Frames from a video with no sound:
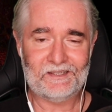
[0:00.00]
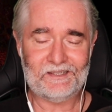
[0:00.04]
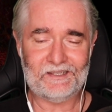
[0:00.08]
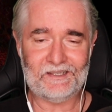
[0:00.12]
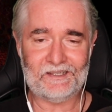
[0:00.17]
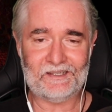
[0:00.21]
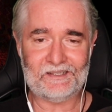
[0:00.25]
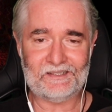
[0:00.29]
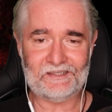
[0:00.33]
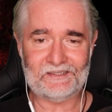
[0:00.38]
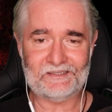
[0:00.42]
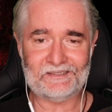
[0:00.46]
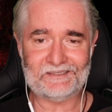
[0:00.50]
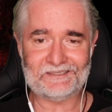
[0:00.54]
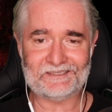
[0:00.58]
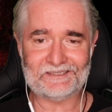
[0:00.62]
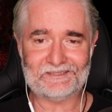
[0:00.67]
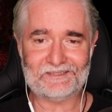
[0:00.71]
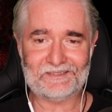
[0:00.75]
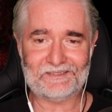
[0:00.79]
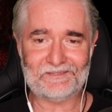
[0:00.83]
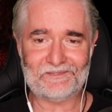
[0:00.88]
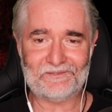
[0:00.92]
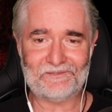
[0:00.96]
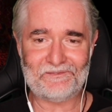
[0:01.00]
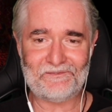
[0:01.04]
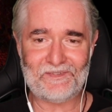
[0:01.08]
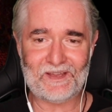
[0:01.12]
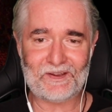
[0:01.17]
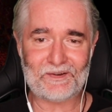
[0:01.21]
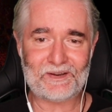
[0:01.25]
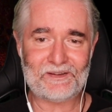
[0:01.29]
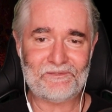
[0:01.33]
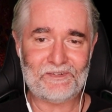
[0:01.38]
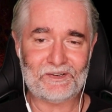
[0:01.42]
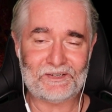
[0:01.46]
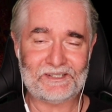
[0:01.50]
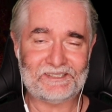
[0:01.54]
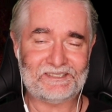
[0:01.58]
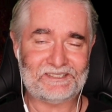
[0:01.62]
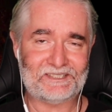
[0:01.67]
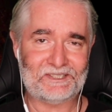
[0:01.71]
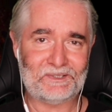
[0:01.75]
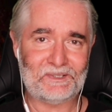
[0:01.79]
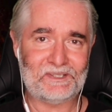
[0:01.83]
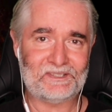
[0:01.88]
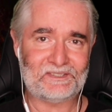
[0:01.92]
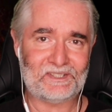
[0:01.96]
It is very, very
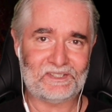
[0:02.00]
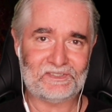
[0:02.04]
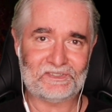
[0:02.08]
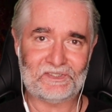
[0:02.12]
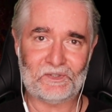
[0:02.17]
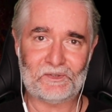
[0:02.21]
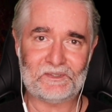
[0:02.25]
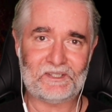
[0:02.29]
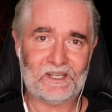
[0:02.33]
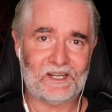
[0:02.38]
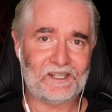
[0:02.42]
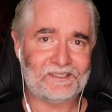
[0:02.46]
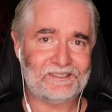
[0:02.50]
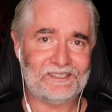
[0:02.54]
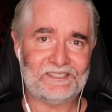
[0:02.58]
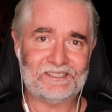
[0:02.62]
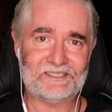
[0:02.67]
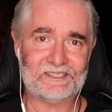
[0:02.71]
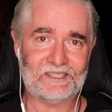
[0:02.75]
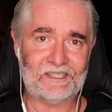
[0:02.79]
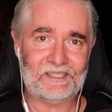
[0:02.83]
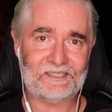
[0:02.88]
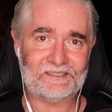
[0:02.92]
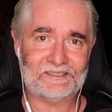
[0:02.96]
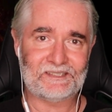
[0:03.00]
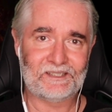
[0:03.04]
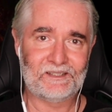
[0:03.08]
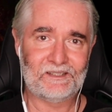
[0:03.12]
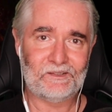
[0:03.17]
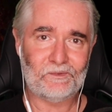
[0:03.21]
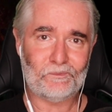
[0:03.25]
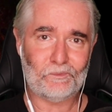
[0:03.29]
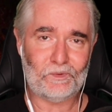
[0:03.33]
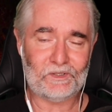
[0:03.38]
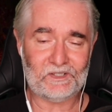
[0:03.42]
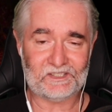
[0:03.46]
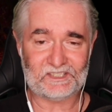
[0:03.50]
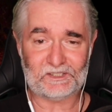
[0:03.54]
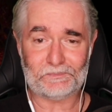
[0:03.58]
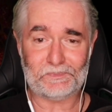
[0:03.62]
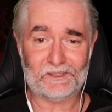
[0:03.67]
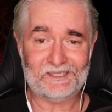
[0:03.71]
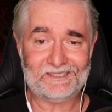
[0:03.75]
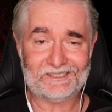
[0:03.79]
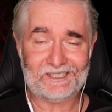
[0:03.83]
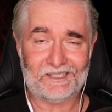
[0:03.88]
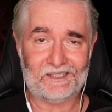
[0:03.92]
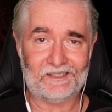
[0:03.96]
serious. There's no tongues in cheeks. We've got
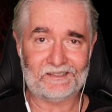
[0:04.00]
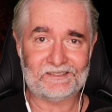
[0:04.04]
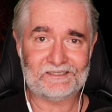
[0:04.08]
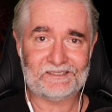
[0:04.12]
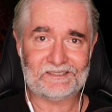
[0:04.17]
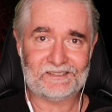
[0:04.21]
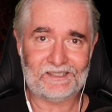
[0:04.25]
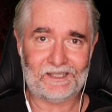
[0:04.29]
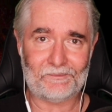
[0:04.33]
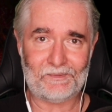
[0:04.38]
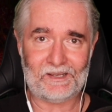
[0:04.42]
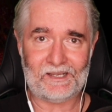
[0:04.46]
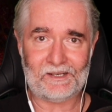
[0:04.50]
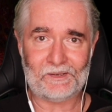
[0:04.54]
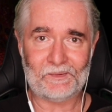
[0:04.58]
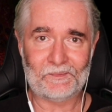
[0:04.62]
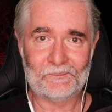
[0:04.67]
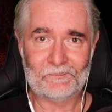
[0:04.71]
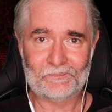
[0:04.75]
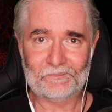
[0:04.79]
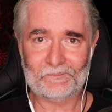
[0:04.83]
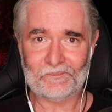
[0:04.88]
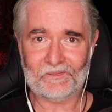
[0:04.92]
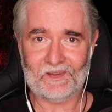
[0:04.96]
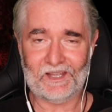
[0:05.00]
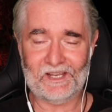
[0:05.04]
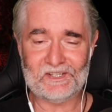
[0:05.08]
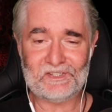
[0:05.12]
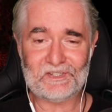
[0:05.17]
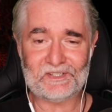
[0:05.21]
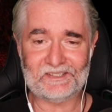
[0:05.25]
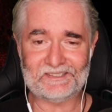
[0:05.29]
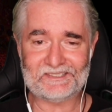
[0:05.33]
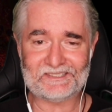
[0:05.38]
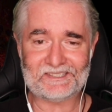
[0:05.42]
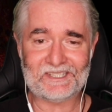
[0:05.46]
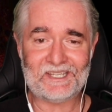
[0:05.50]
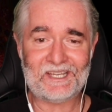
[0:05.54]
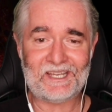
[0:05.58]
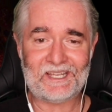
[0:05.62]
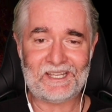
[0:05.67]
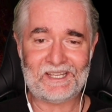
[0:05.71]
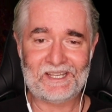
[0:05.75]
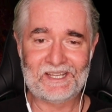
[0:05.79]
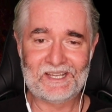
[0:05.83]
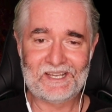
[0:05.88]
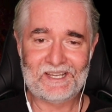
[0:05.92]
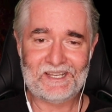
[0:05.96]
split tongues. I mean, as you can
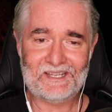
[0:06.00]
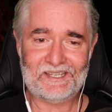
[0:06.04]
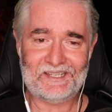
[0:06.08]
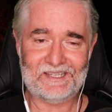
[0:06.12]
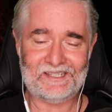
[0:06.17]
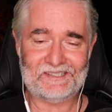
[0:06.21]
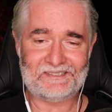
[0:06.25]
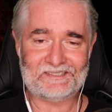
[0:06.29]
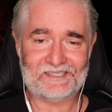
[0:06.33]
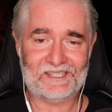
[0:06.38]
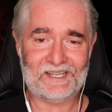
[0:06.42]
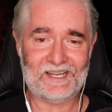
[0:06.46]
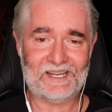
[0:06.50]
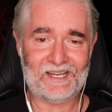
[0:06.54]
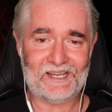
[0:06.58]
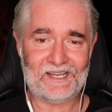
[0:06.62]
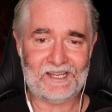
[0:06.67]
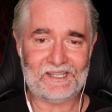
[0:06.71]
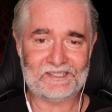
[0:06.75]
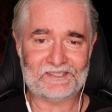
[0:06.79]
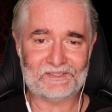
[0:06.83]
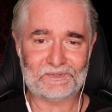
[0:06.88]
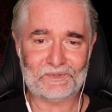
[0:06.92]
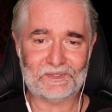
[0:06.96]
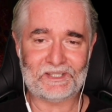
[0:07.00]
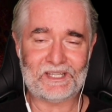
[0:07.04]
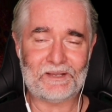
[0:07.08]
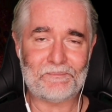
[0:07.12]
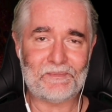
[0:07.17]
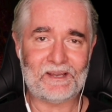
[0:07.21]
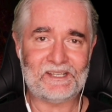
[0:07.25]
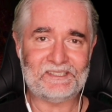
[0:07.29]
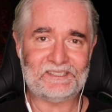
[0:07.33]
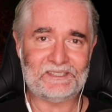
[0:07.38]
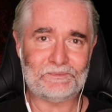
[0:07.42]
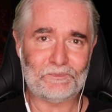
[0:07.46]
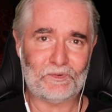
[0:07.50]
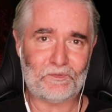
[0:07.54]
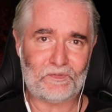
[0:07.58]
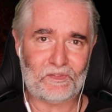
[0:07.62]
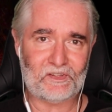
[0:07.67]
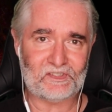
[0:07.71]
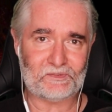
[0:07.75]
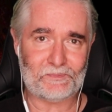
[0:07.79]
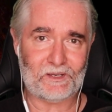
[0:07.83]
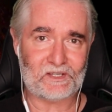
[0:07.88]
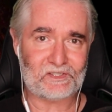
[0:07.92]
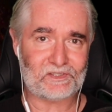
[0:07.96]
see, it's really amazing with
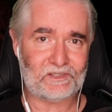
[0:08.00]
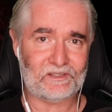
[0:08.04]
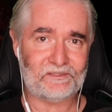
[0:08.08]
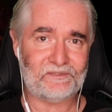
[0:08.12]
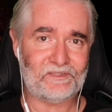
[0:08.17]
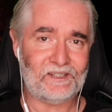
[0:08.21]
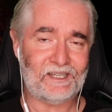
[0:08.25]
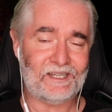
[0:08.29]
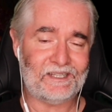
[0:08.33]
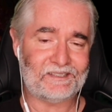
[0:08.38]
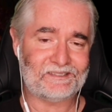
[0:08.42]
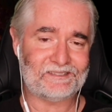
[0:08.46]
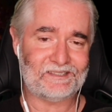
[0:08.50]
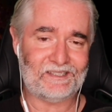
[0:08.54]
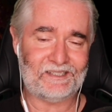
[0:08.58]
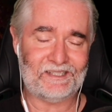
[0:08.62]
the special effects.